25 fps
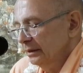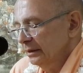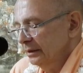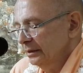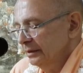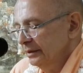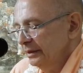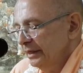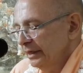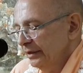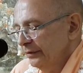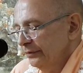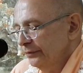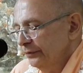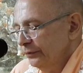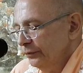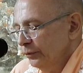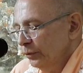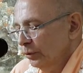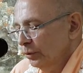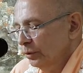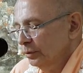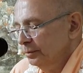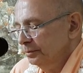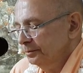
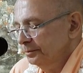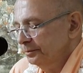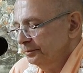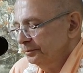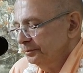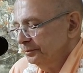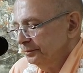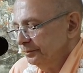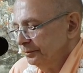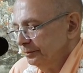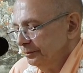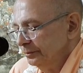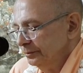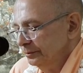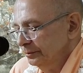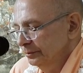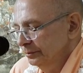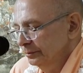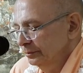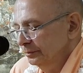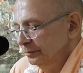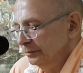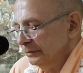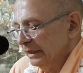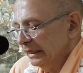therefore,
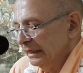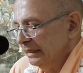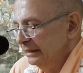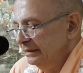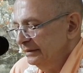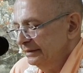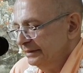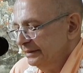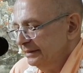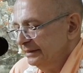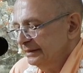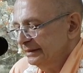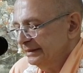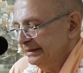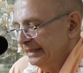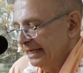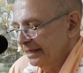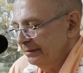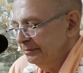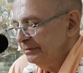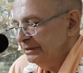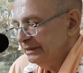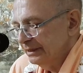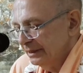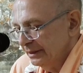it's the
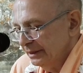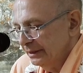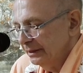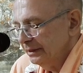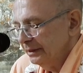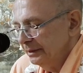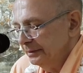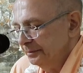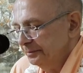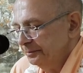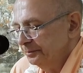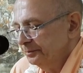same thing.